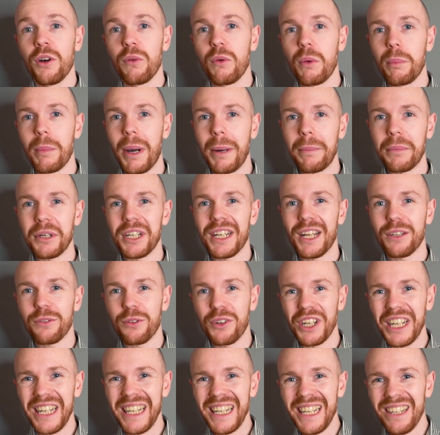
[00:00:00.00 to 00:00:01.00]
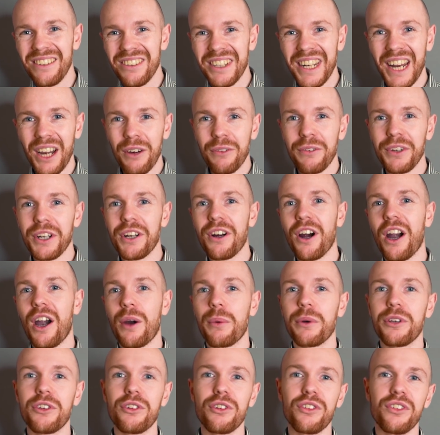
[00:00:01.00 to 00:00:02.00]
remember that for each and every car
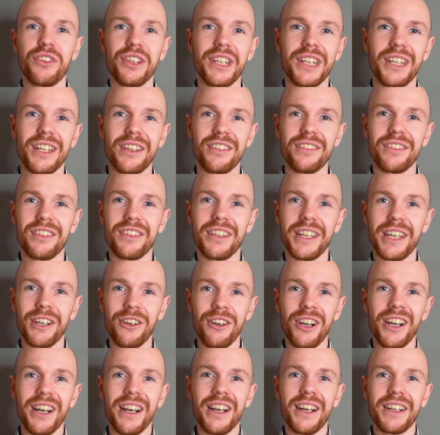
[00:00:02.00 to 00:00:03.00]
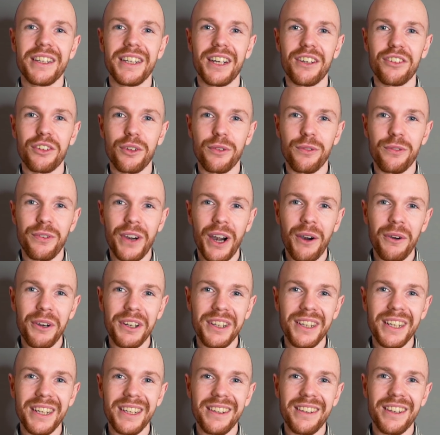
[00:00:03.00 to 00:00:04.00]
which you see listed here, there's a very
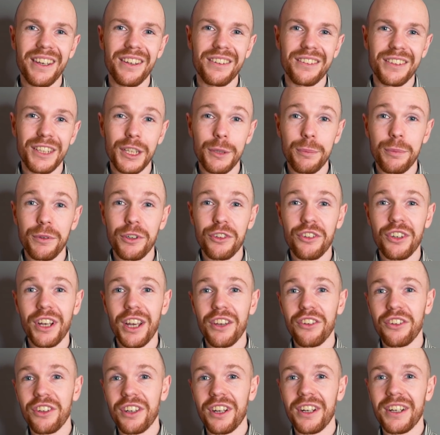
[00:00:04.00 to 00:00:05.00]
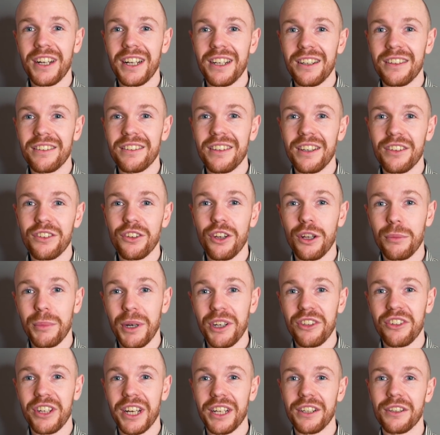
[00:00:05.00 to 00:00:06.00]
detailed depreciation analysis on my
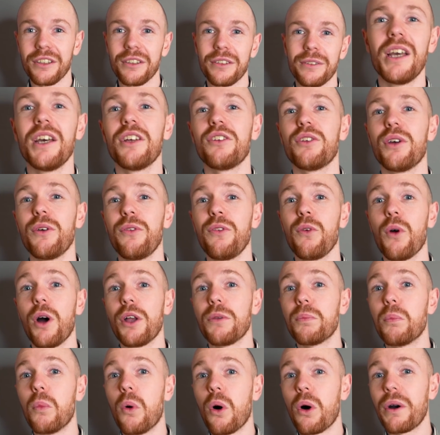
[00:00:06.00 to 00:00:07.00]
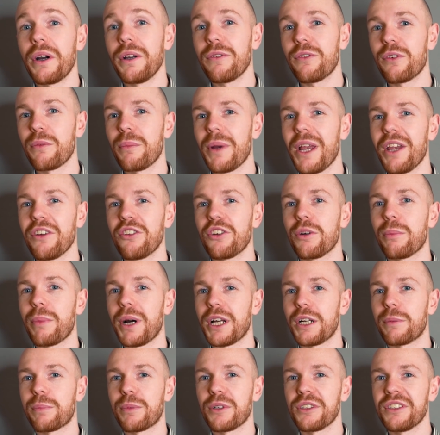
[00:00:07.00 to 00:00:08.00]
channel. So if you want more information
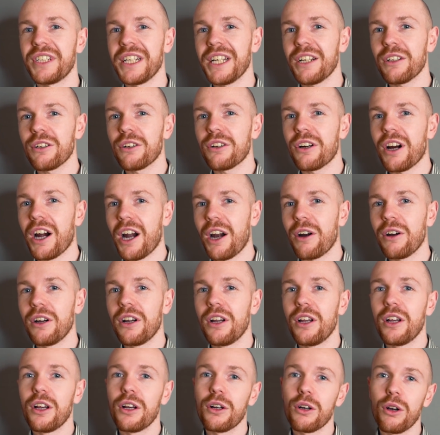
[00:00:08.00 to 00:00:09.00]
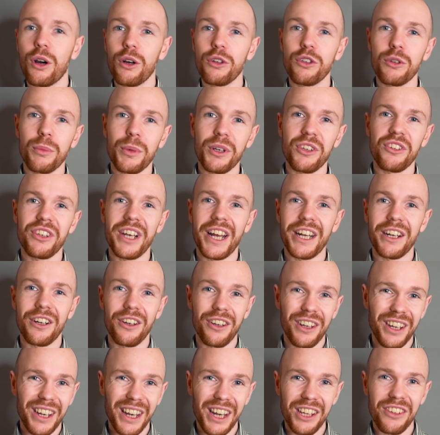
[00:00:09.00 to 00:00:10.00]
about a particular car, go to my
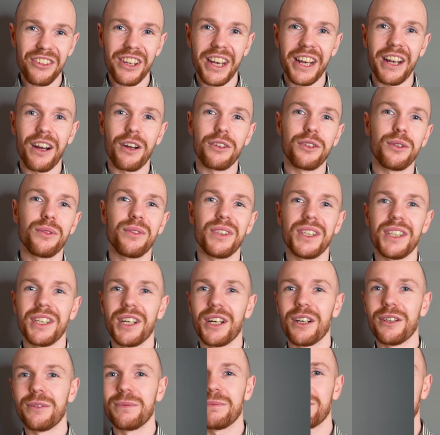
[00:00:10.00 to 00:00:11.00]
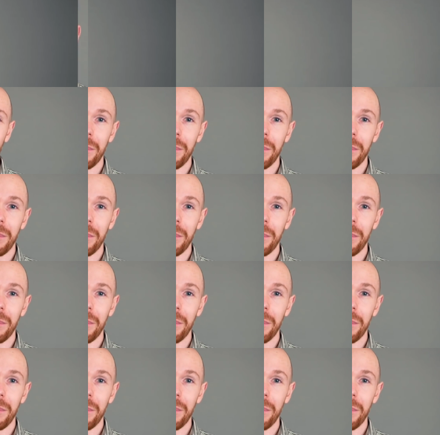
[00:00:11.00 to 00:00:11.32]
channel and check out the video. Now